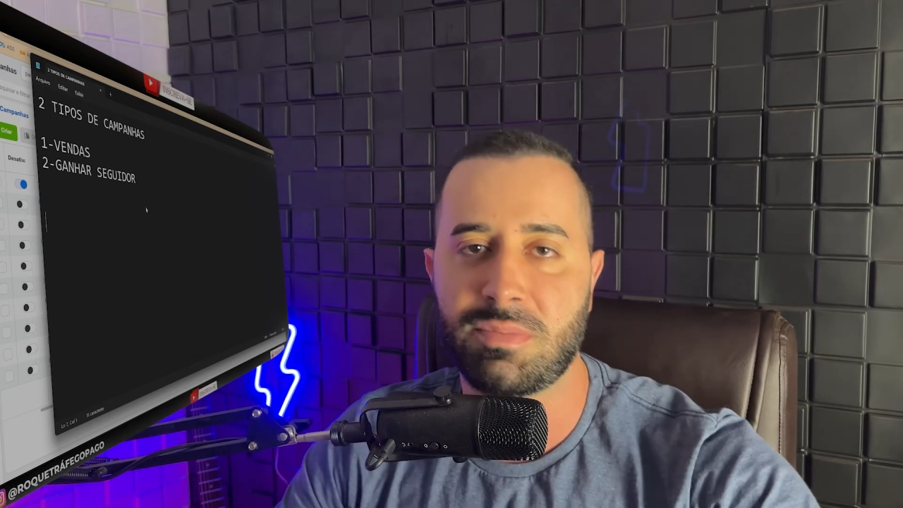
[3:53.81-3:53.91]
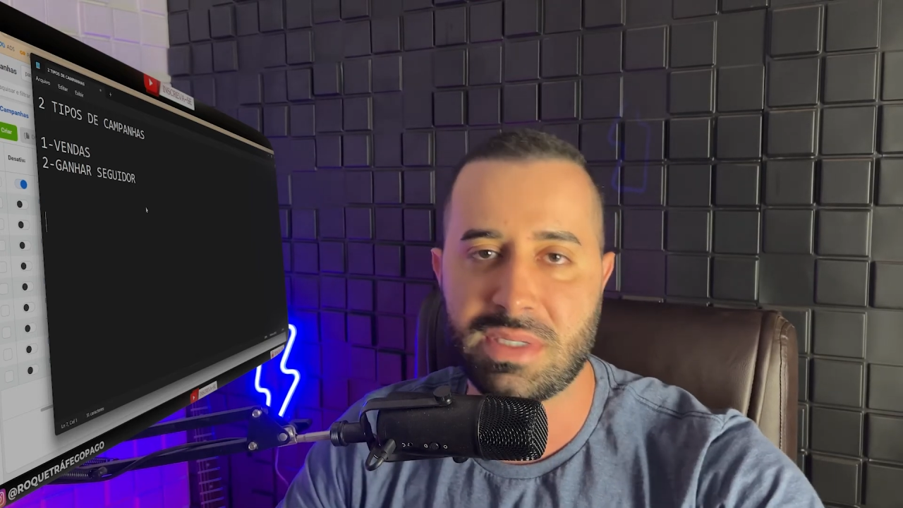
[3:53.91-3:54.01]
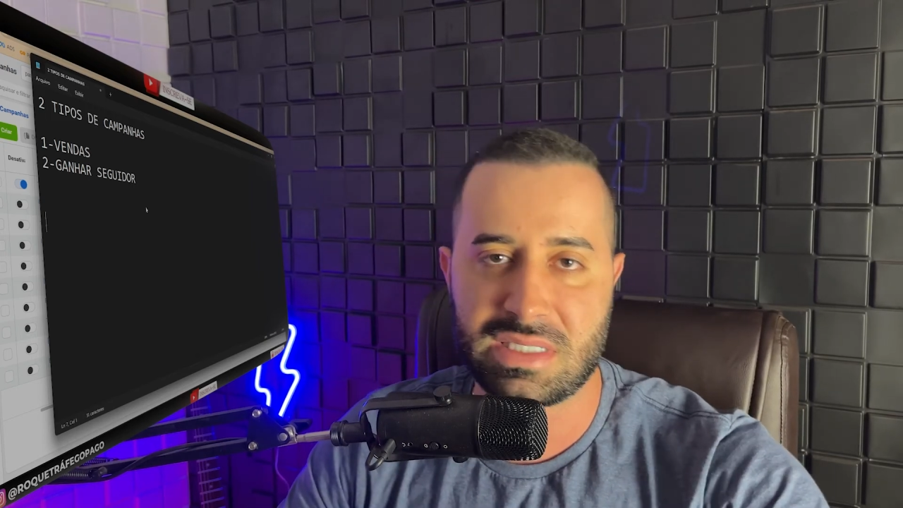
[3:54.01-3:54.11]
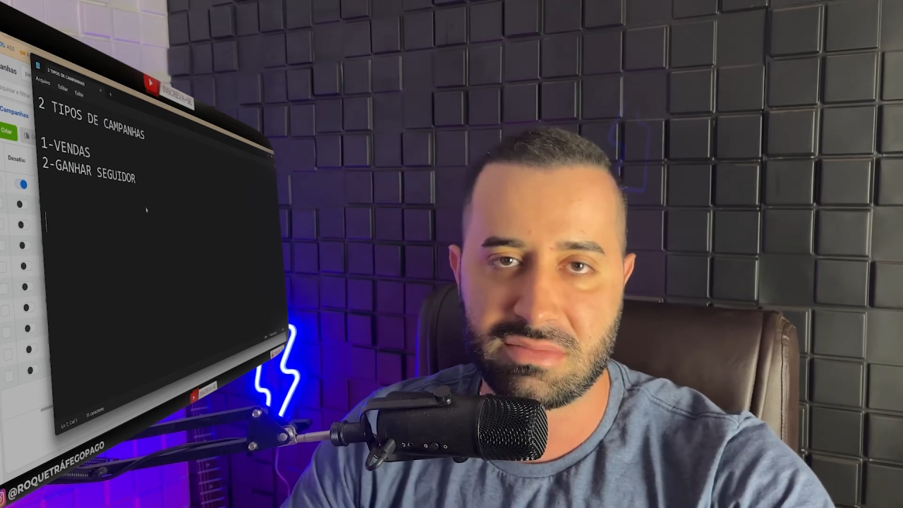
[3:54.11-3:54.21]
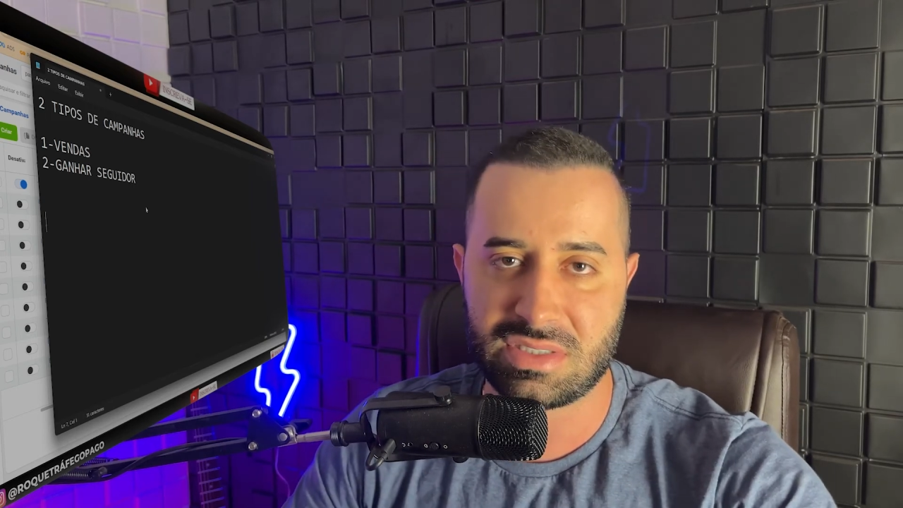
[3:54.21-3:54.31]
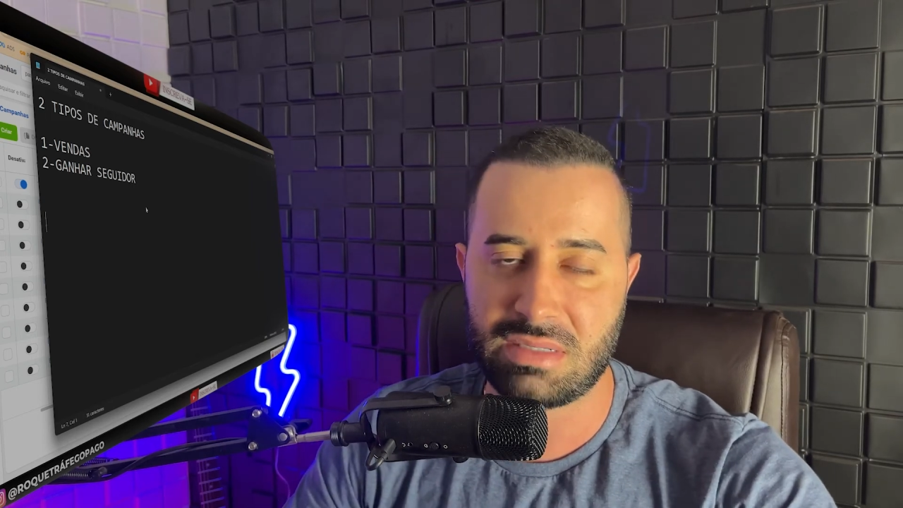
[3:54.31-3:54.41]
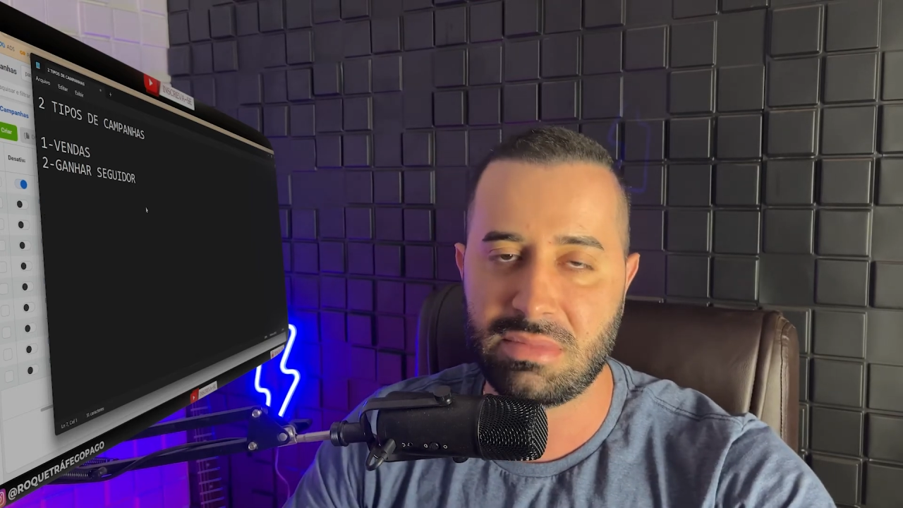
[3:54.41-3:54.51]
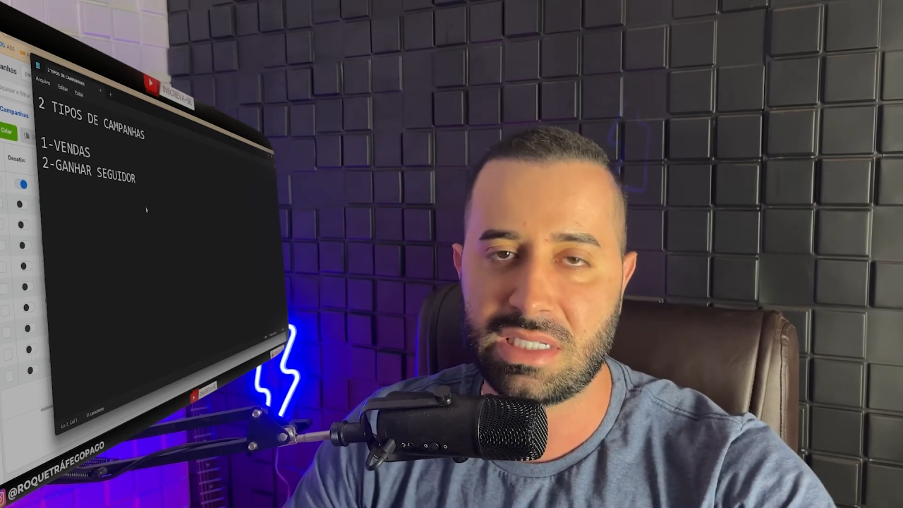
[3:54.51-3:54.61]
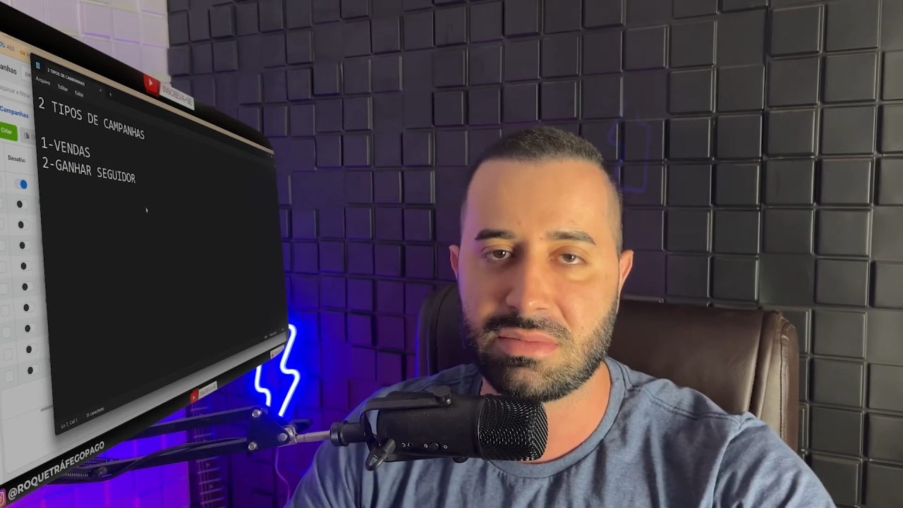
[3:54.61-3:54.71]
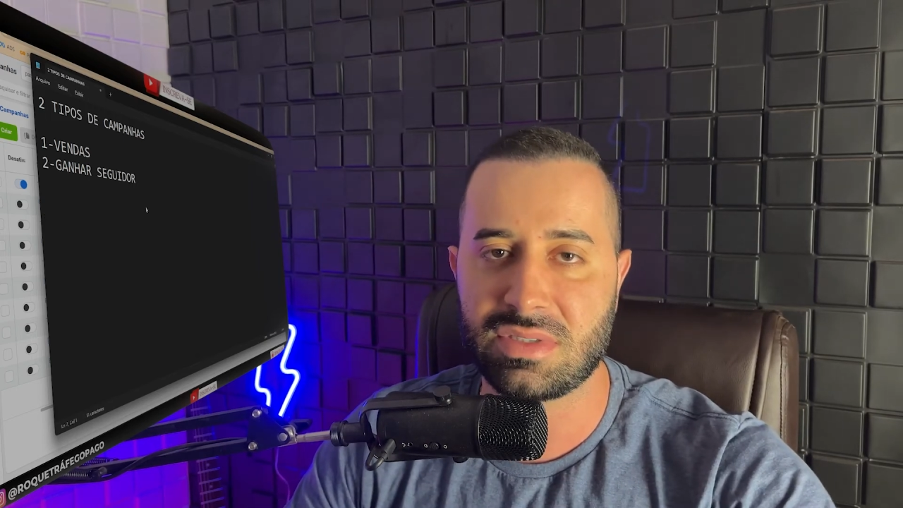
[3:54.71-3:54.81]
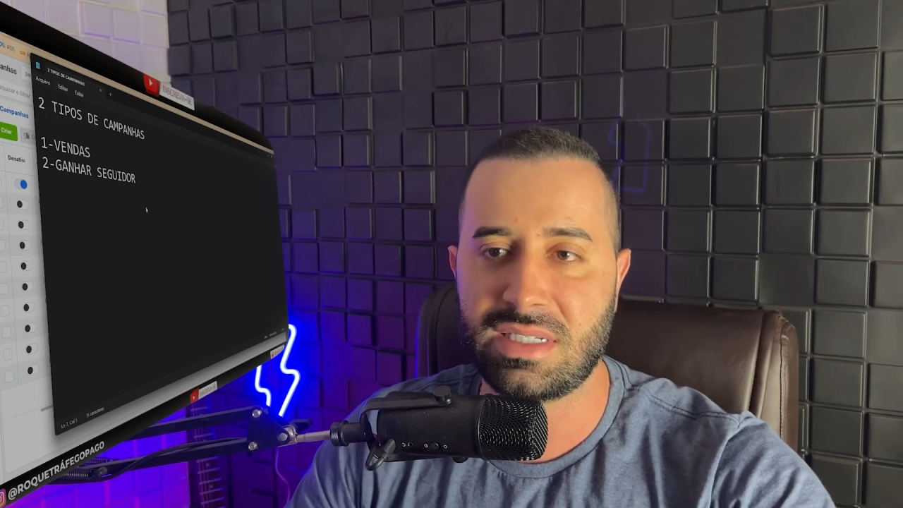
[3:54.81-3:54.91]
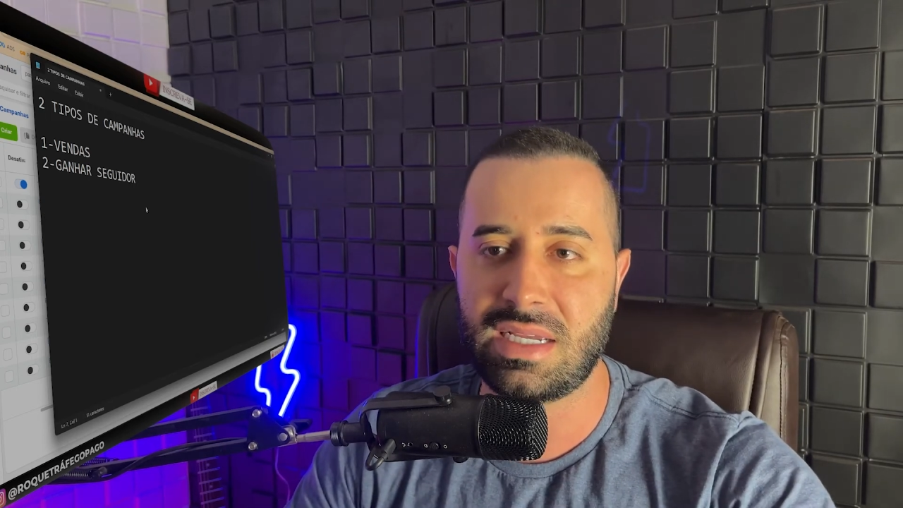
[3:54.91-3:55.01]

Just think to yourself,